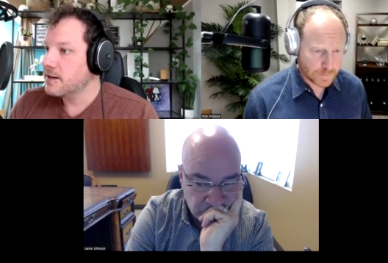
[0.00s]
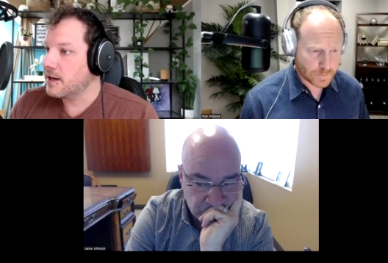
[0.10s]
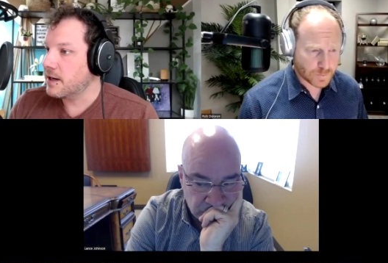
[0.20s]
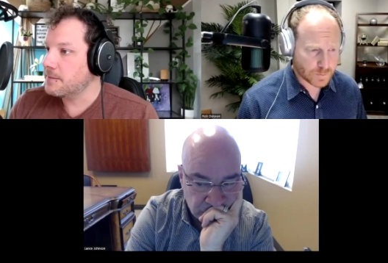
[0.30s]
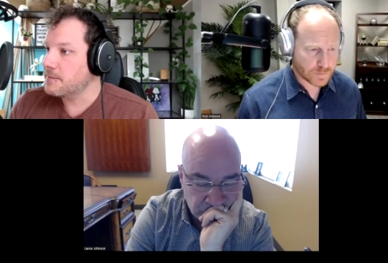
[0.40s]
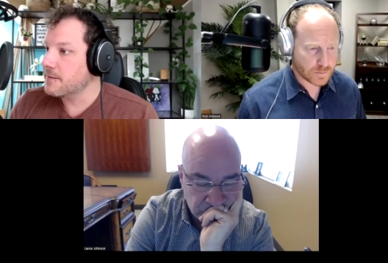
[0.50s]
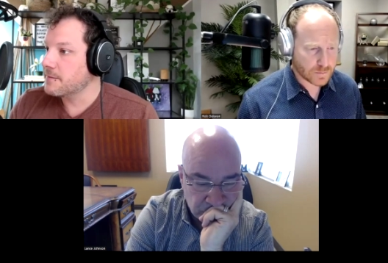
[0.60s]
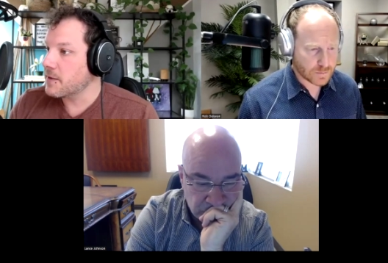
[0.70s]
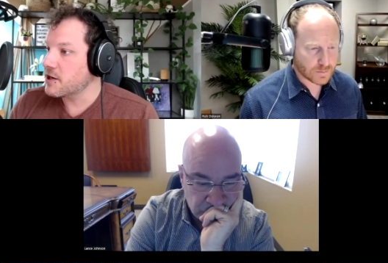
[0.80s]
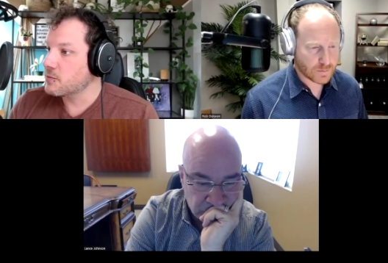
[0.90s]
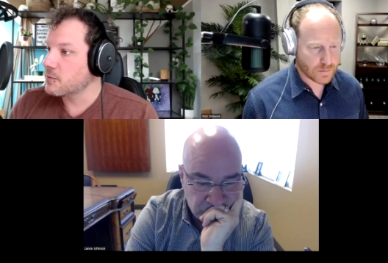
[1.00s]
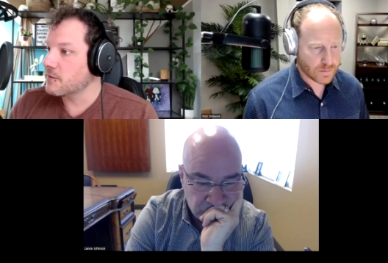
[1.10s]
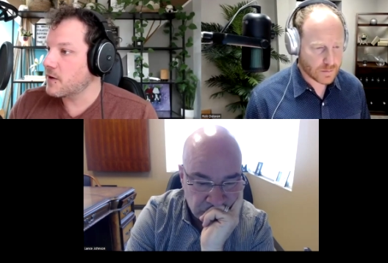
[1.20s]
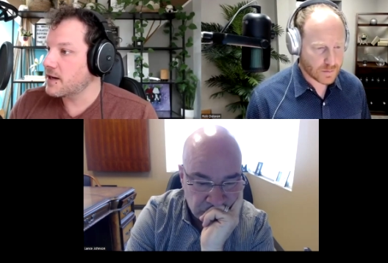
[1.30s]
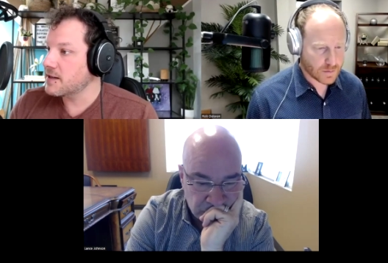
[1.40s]
Speaker 1: Um, the information
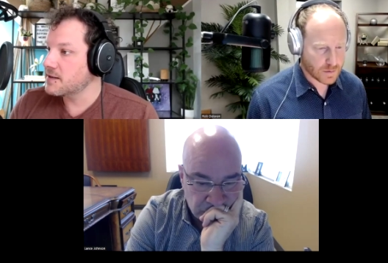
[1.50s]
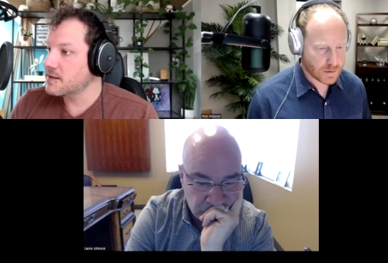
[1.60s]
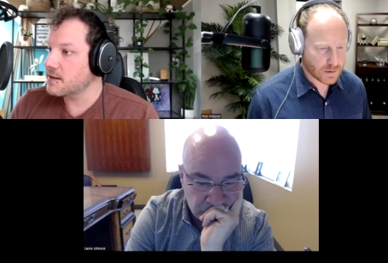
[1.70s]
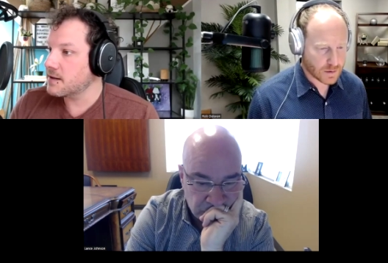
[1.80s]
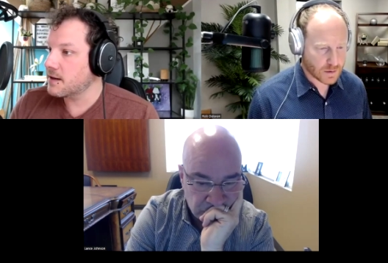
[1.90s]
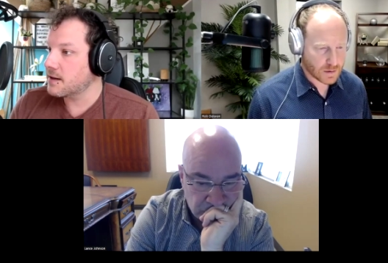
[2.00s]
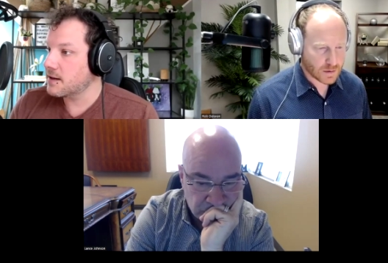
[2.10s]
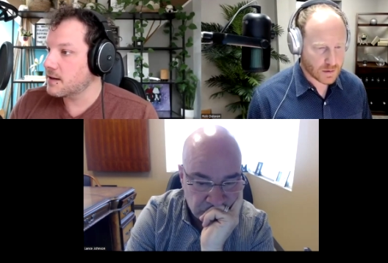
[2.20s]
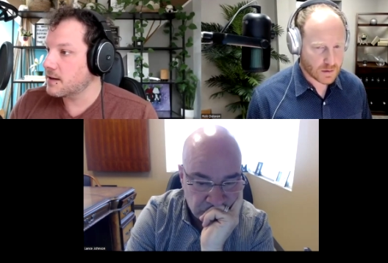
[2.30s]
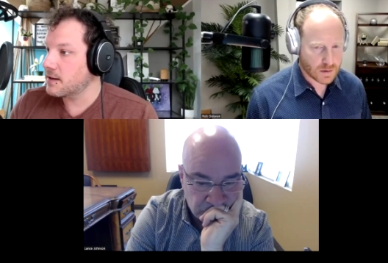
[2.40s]
provides uh,